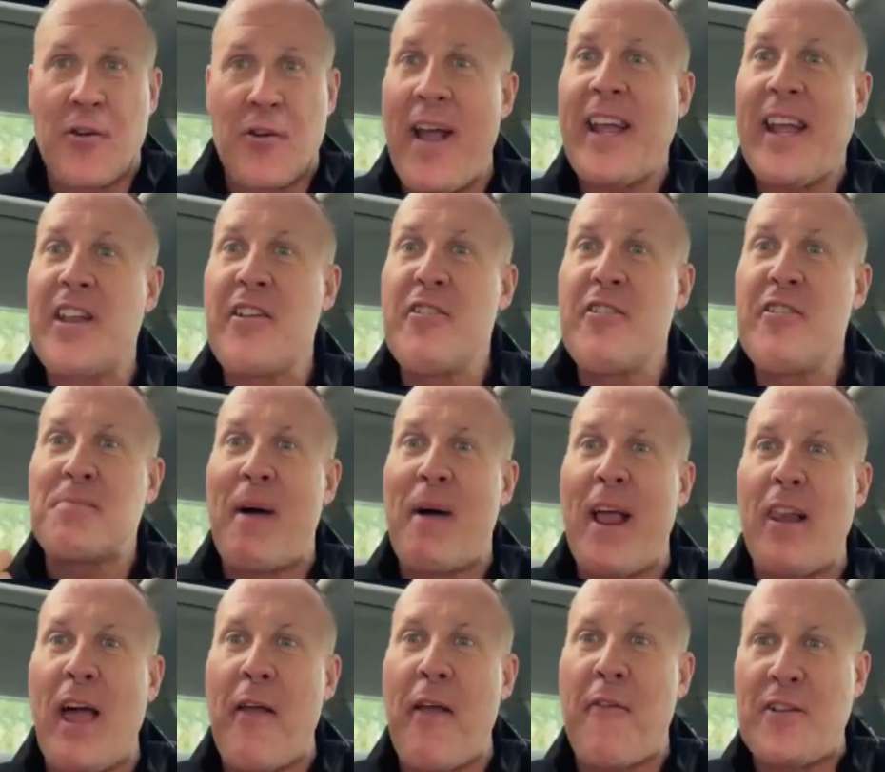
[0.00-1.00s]
So if I can use
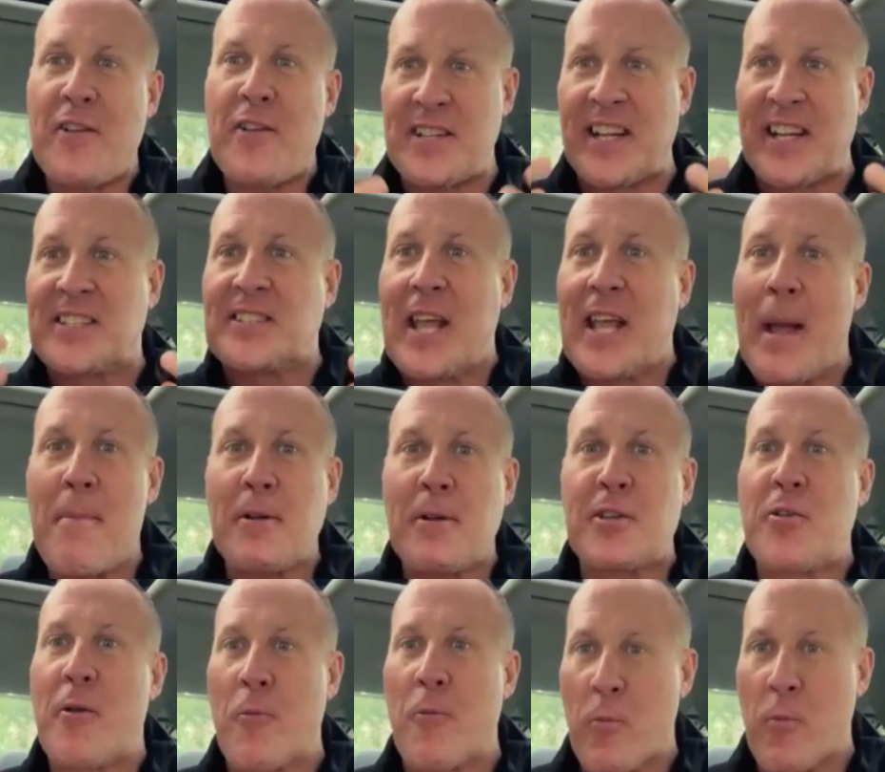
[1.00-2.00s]
my life as an
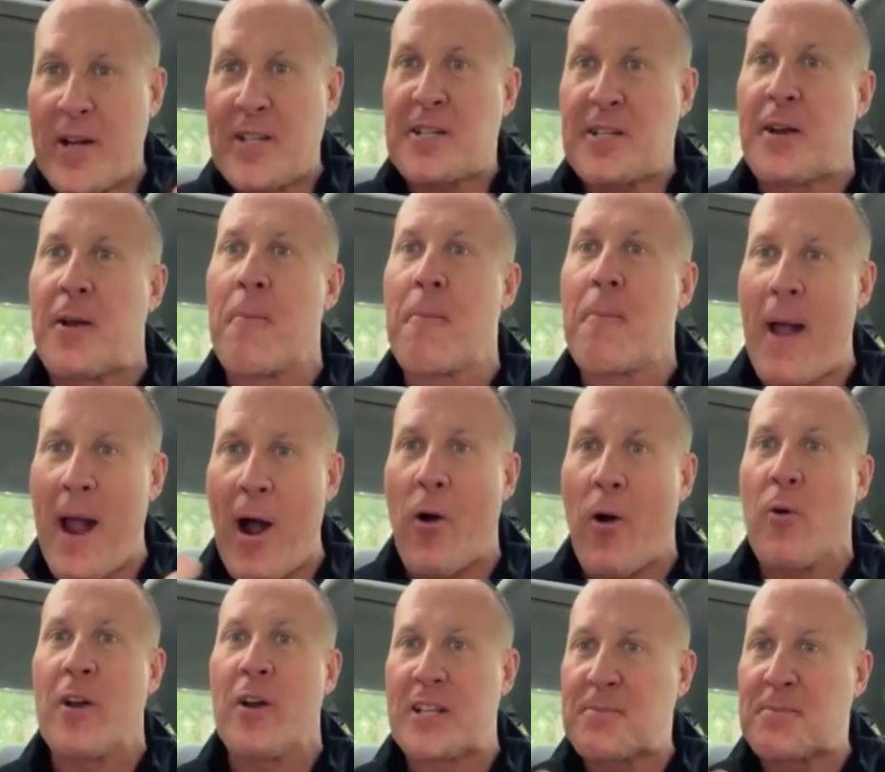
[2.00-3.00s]
example to enrich and
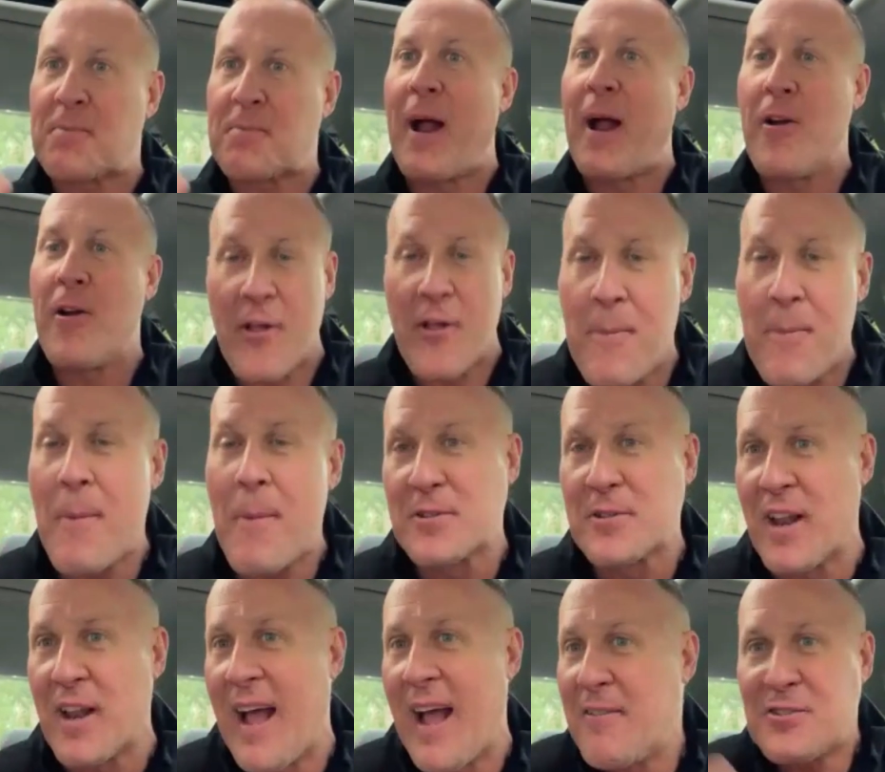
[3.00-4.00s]
empower and inspire other
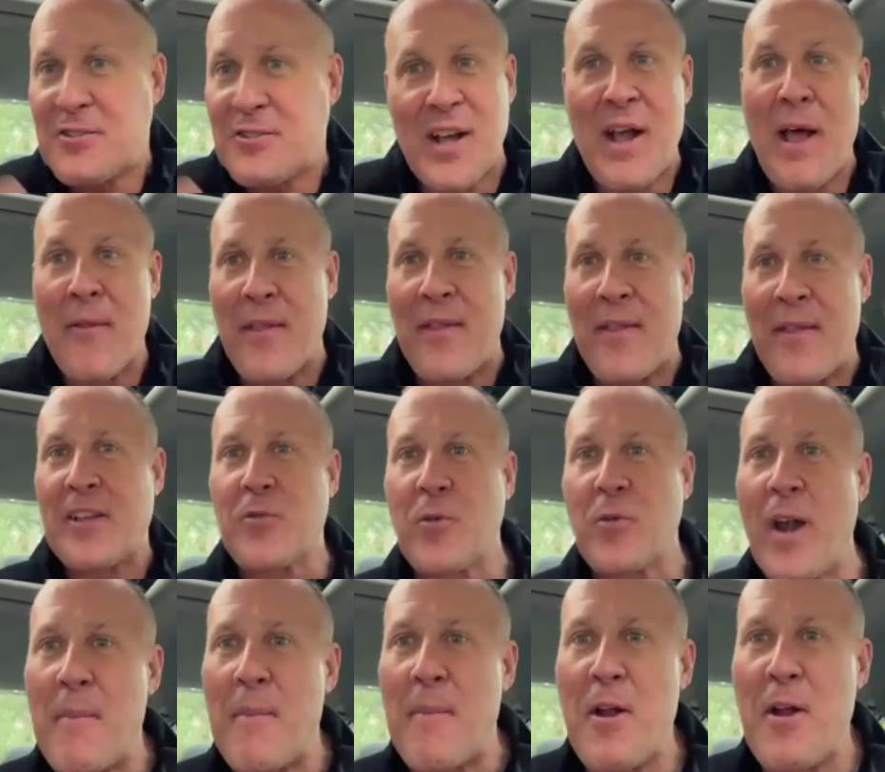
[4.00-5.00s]
people's lives, then
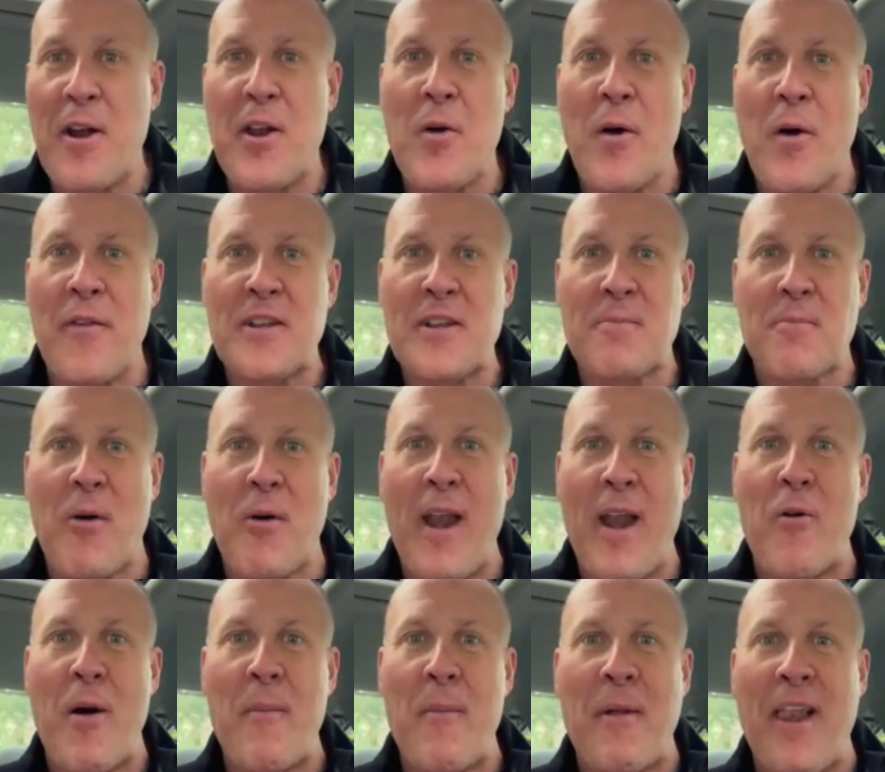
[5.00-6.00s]
that's what I'm here to do on this
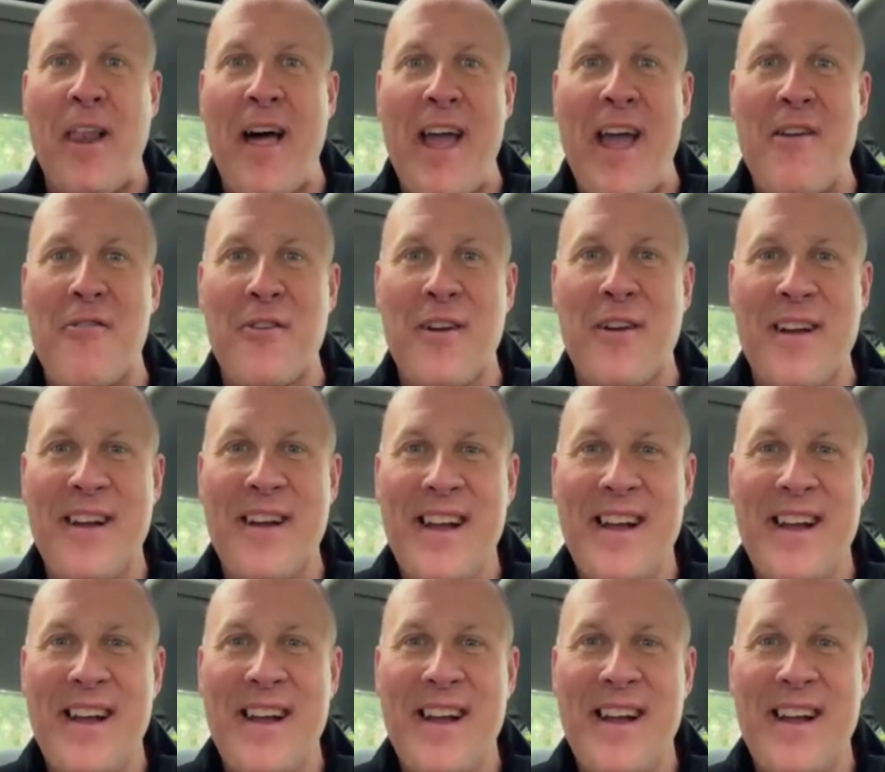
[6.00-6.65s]
planet while I'm alive.